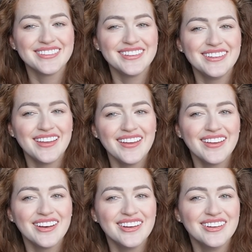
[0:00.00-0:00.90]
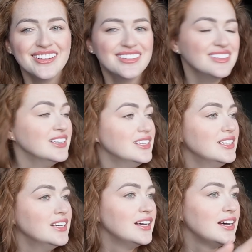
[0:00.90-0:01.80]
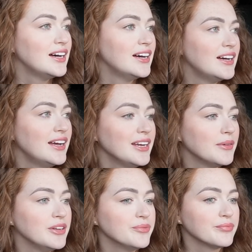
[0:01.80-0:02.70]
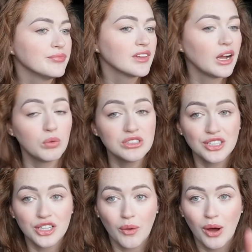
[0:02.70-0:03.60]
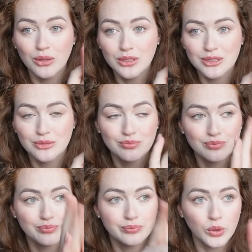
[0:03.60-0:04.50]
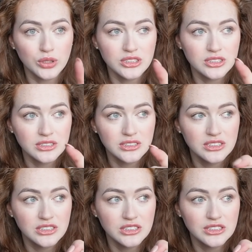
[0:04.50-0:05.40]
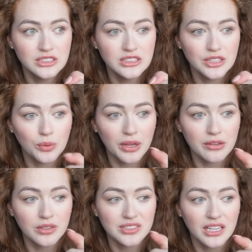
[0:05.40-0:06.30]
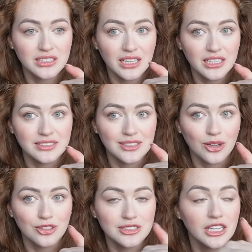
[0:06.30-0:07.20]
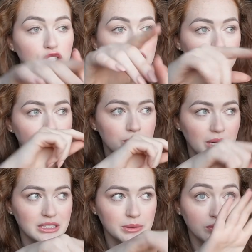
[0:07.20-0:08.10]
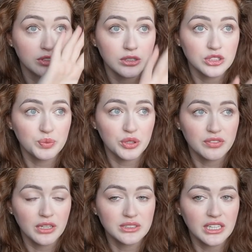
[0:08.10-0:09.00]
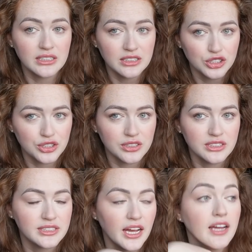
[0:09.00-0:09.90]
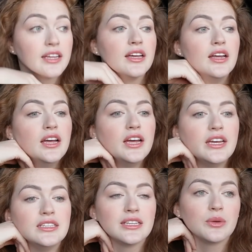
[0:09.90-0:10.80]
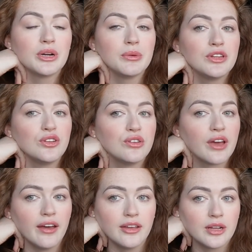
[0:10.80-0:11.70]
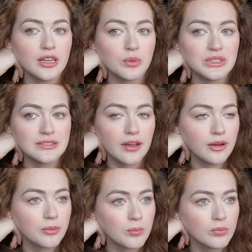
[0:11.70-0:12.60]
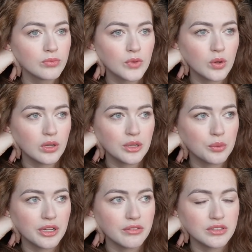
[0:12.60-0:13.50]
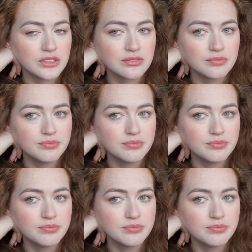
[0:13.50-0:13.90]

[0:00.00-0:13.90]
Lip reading: Yeah. Anyway, I was gonna go out, but the weather outside is icy cold. Do you know what it reminds me of? Because it looks beautiful outside. I'll show you in a sec. It's like when I'm in the UK in the winter, or like whenever it's